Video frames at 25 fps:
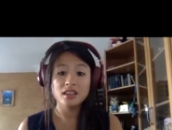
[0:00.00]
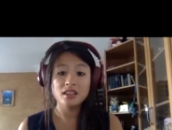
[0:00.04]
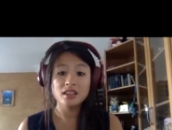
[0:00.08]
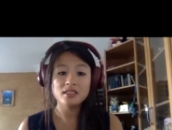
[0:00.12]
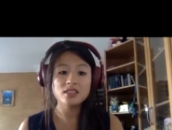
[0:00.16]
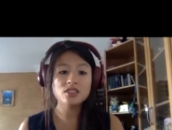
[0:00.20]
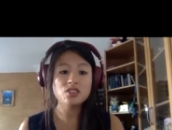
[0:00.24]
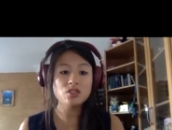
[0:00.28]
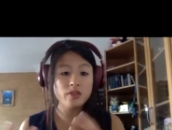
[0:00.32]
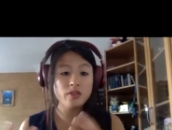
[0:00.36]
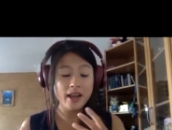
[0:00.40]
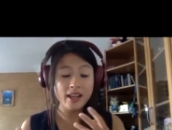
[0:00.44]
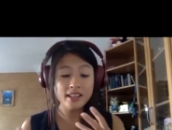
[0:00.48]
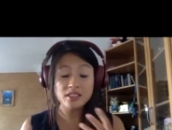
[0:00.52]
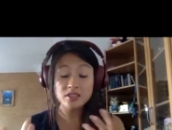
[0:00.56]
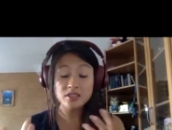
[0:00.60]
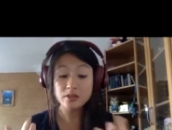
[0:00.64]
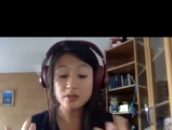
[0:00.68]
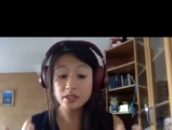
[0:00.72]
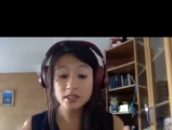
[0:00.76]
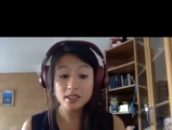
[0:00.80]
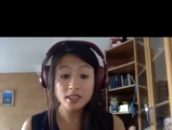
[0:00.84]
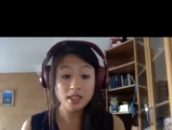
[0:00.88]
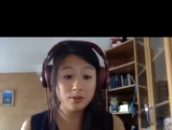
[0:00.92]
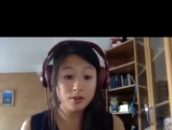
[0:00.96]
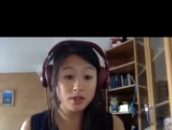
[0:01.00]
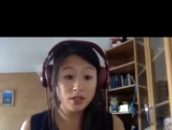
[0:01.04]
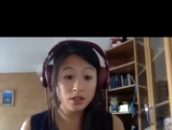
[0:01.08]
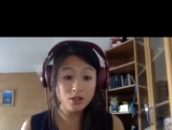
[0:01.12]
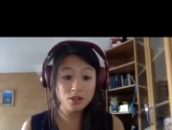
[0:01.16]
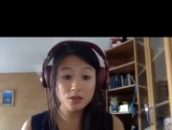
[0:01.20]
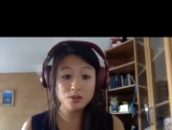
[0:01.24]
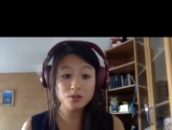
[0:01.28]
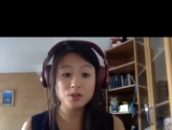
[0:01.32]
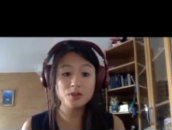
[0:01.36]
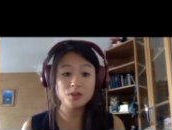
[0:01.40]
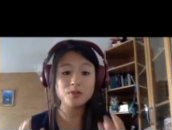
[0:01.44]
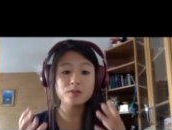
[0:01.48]
The transfer that we
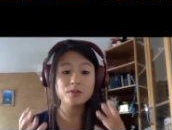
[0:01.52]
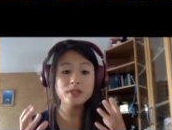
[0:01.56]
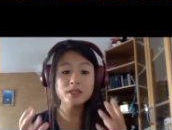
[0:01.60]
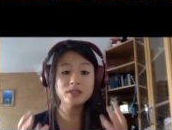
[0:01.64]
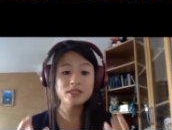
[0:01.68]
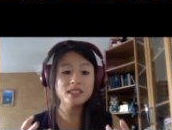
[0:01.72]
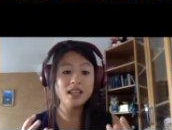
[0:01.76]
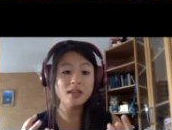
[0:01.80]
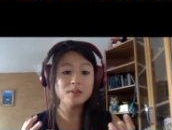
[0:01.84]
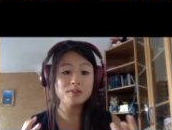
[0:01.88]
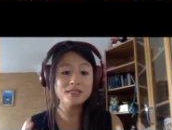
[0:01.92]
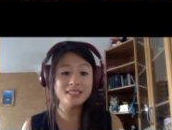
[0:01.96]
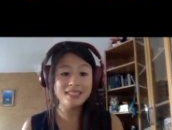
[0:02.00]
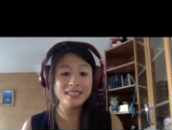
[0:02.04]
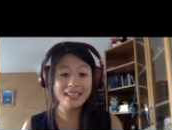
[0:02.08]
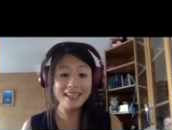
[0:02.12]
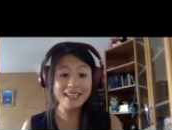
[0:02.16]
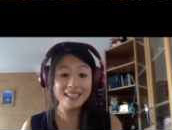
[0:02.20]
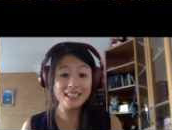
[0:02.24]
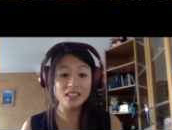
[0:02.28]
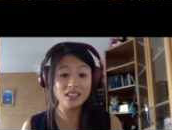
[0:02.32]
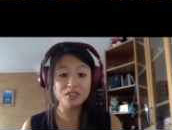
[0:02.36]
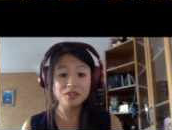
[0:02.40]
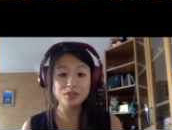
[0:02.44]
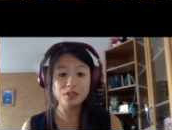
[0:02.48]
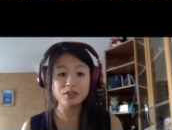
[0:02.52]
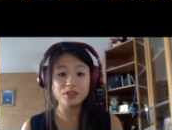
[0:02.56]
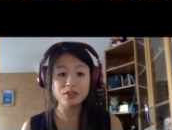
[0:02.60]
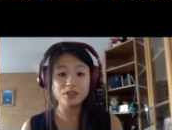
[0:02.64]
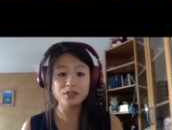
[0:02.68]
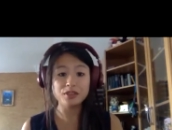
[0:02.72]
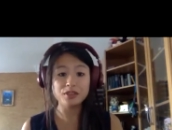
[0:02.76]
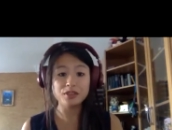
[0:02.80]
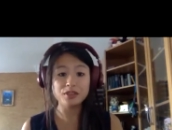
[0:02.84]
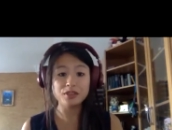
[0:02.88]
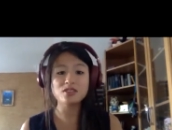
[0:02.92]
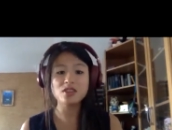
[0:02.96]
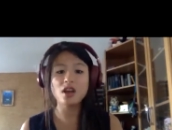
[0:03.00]
use for real-time data for
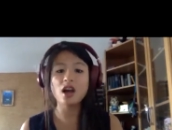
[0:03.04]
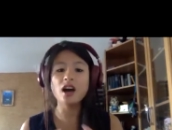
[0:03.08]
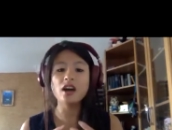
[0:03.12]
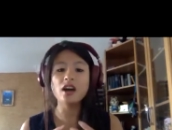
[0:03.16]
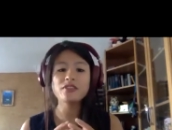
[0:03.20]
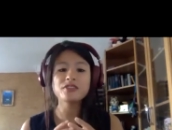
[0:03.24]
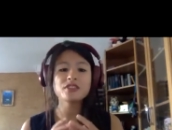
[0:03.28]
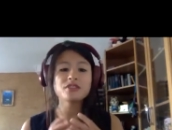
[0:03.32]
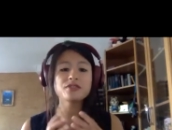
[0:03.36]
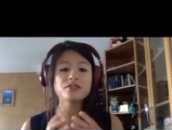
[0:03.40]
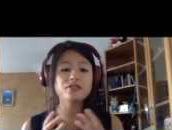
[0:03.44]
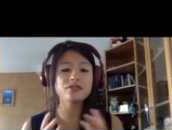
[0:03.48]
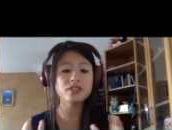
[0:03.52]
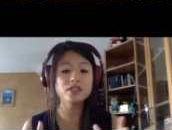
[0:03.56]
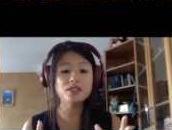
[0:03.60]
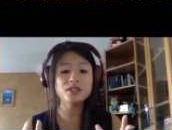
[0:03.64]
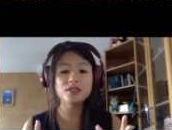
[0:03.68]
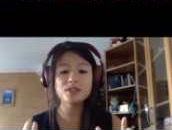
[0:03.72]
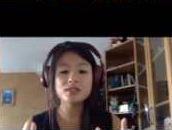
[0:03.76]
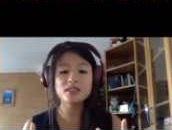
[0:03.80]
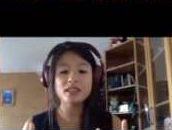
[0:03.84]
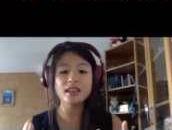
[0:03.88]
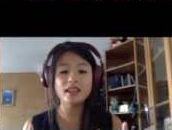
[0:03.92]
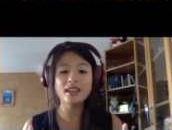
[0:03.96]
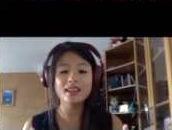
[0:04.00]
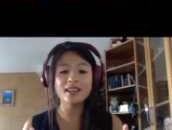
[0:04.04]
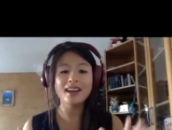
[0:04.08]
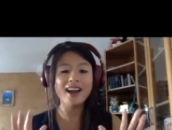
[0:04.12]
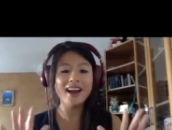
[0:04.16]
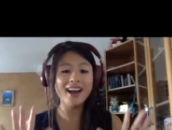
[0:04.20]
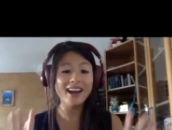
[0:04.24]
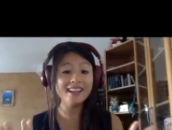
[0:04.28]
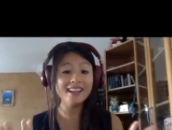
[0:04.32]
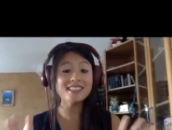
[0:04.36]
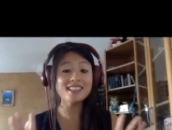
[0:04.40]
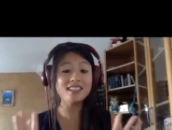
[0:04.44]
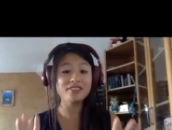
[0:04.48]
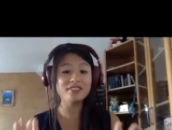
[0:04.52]
videos, often viewed in
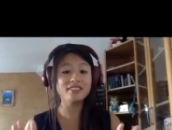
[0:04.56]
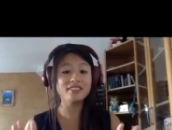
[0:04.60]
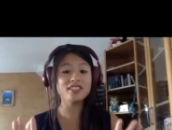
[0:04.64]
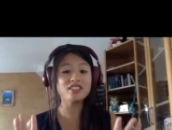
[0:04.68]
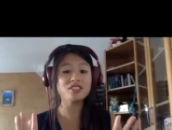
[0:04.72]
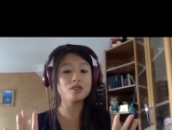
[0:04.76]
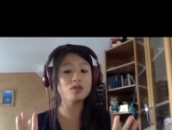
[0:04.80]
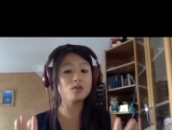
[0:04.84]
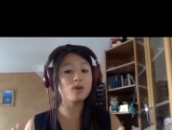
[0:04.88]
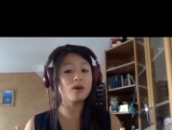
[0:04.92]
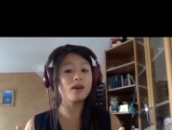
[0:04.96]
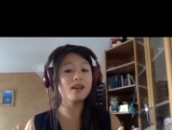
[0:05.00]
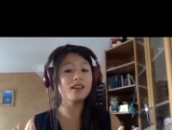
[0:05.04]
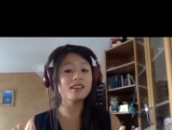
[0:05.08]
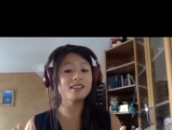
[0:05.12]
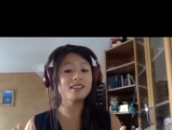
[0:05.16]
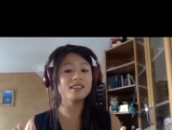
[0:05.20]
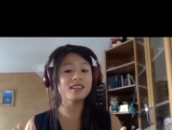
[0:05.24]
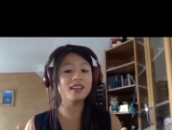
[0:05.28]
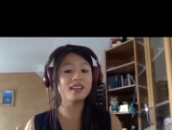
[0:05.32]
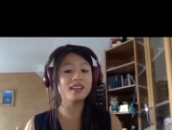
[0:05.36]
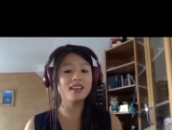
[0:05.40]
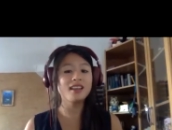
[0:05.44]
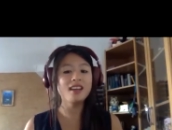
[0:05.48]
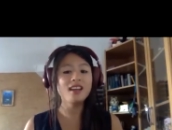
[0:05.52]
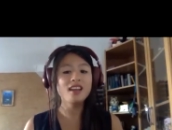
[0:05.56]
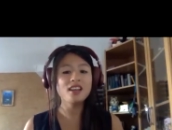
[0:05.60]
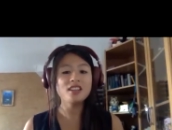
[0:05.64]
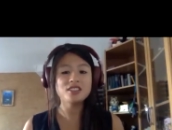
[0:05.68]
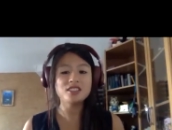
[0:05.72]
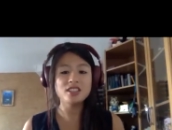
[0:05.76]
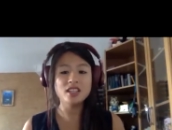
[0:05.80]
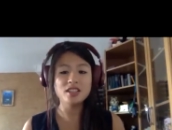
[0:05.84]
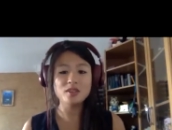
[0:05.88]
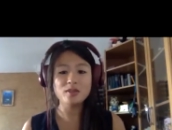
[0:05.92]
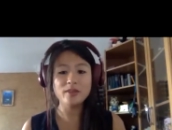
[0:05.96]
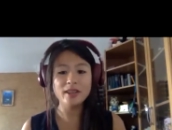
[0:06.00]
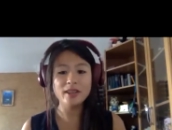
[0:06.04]
high definition quality,
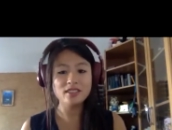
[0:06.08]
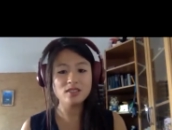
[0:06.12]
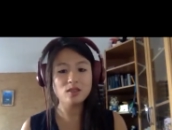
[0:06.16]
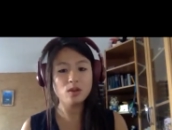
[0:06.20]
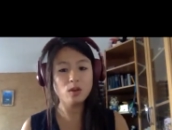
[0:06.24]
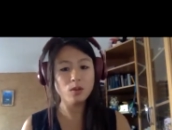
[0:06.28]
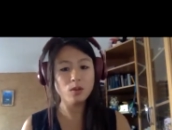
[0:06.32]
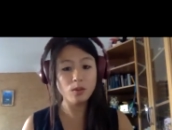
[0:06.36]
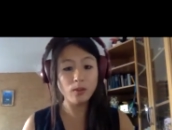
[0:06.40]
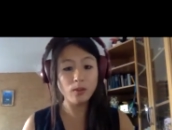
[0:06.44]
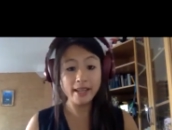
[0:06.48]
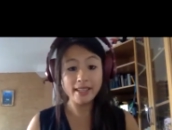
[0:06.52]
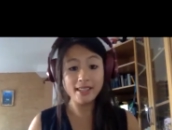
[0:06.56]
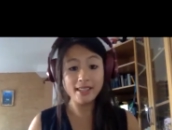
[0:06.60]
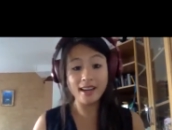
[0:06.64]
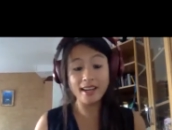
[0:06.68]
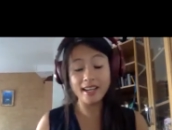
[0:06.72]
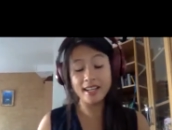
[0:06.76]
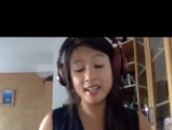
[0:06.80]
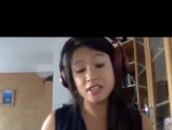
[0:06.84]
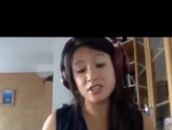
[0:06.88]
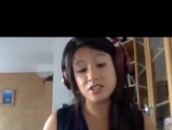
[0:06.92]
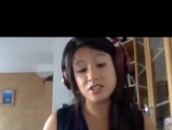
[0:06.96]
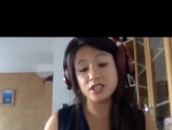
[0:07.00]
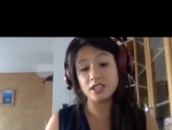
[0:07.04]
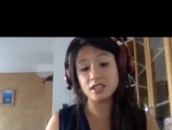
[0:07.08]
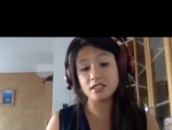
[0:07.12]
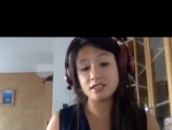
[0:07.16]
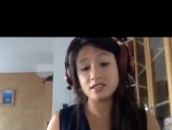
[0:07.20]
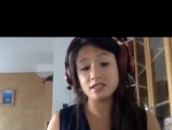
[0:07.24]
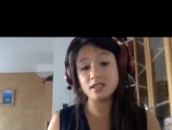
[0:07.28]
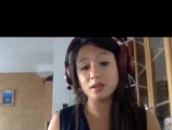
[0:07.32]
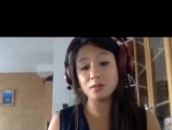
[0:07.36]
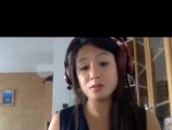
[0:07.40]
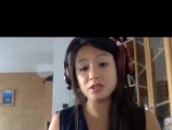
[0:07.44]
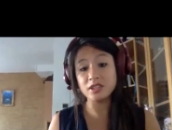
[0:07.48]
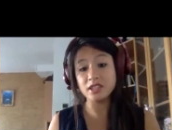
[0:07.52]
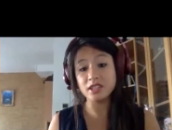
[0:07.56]
generates quite high energy
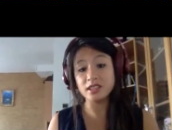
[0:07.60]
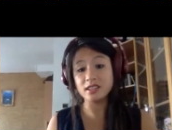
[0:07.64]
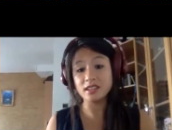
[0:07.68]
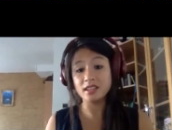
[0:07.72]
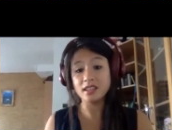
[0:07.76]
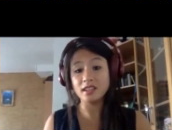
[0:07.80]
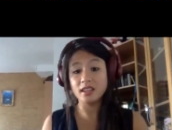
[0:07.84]
consumption.